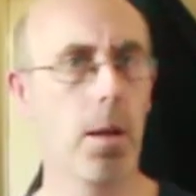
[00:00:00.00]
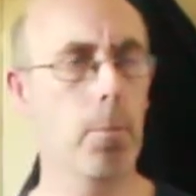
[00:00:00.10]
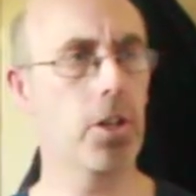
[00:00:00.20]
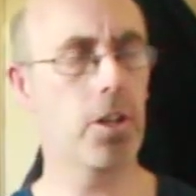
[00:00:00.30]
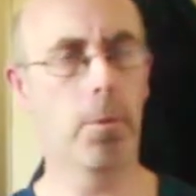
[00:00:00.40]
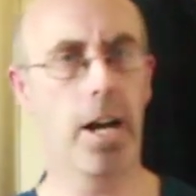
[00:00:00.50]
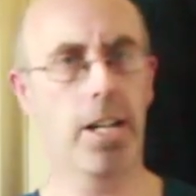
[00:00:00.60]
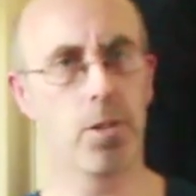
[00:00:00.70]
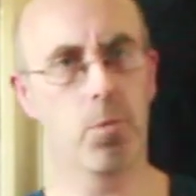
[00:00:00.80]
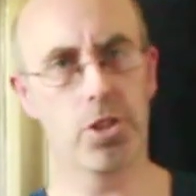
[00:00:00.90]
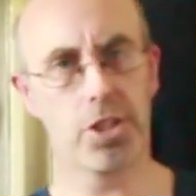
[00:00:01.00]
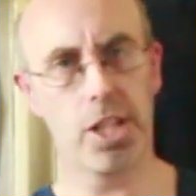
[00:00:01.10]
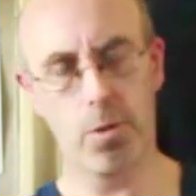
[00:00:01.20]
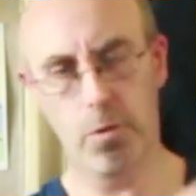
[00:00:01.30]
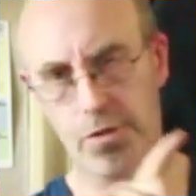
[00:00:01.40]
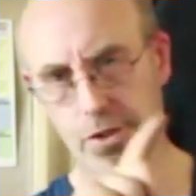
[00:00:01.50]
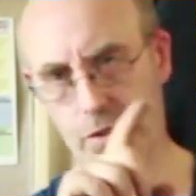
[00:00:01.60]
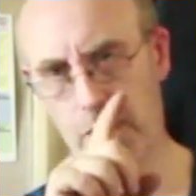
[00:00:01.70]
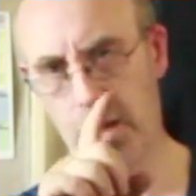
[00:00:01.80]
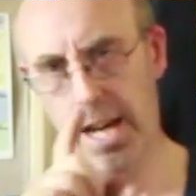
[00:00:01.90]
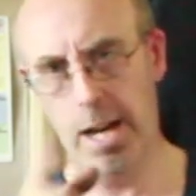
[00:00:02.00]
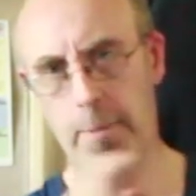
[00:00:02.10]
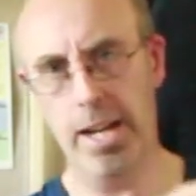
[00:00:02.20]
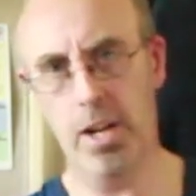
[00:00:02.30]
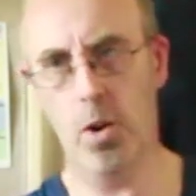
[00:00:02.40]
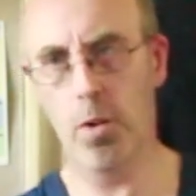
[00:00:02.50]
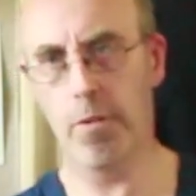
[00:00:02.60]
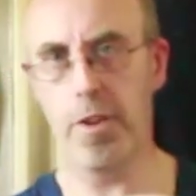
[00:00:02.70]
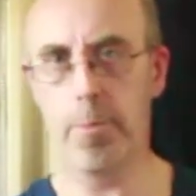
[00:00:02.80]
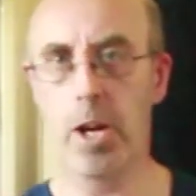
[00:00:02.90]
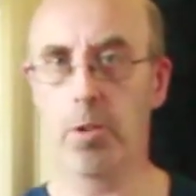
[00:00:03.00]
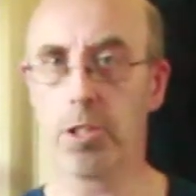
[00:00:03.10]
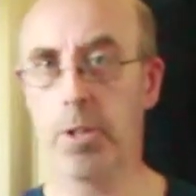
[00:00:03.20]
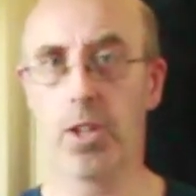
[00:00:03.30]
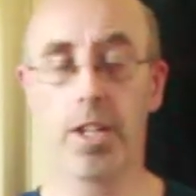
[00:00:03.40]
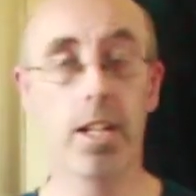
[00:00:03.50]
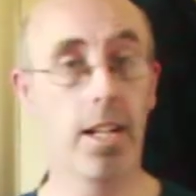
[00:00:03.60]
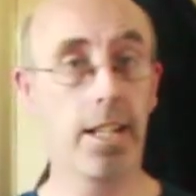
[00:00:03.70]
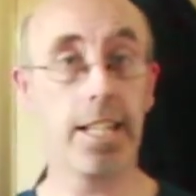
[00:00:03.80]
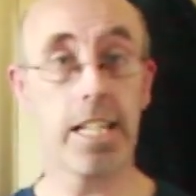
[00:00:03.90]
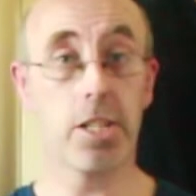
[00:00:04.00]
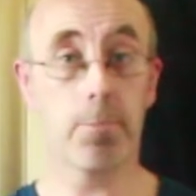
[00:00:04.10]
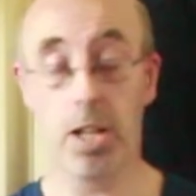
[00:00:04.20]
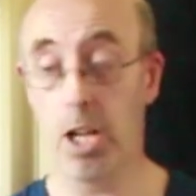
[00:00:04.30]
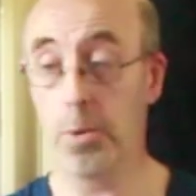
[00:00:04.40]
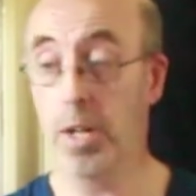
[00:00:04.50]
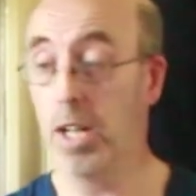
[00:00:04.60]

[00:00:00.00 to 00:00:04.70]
but you can pay to watch sequel to Our Manor on Vimeo on demand. Link is below.